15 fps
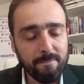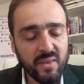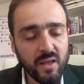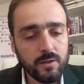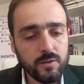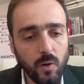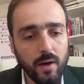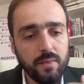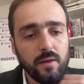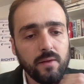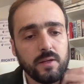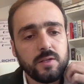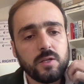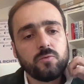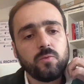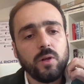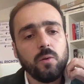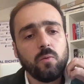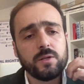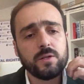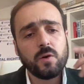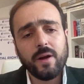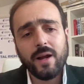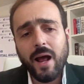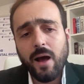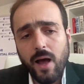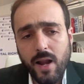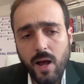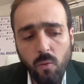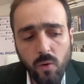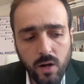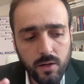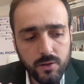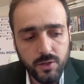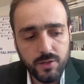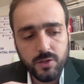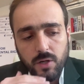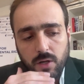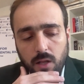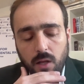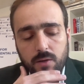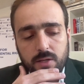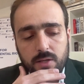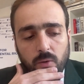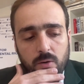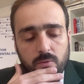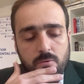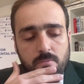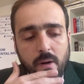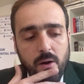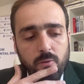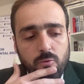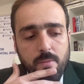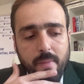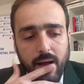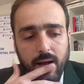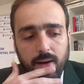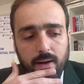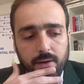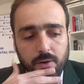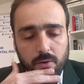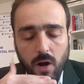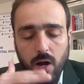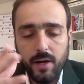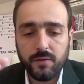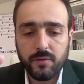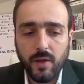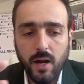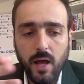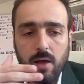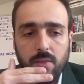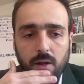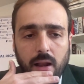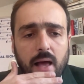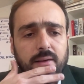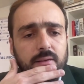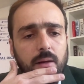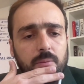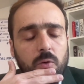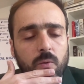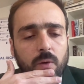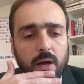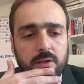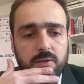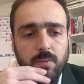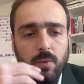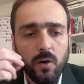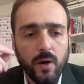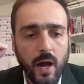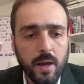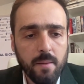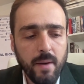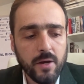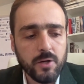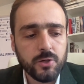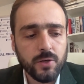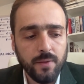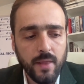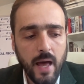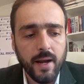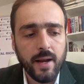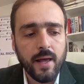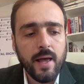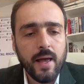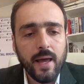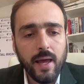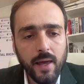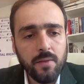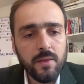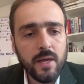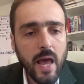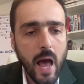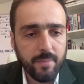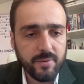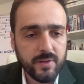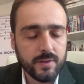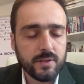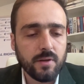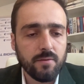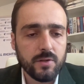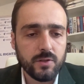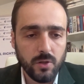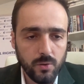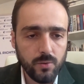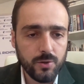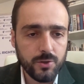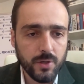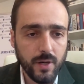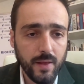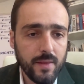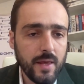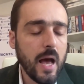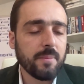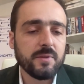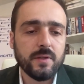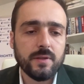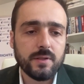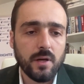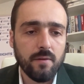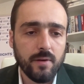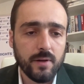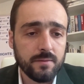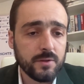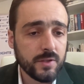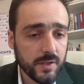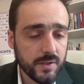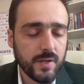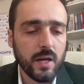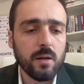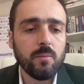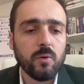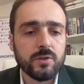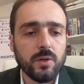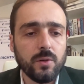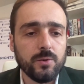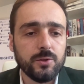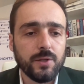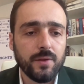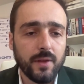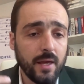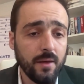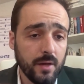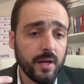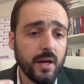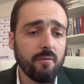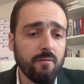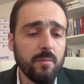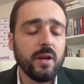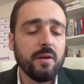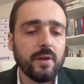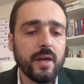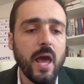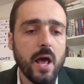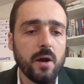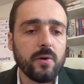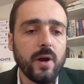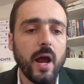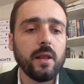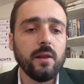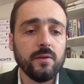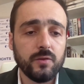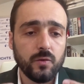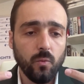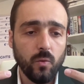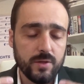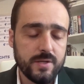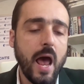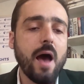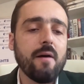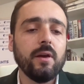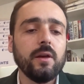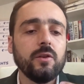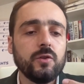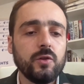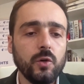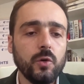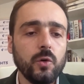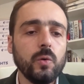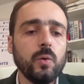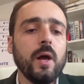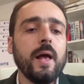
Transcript: So I think this is really where it's going now. And I want to, just to close, I want to remind Rebecca, your audience, that the last time you and I spoke, I mentioned that in the absence of a solution, in the absence of a sustainable solution, the government of the Canary Islands was having to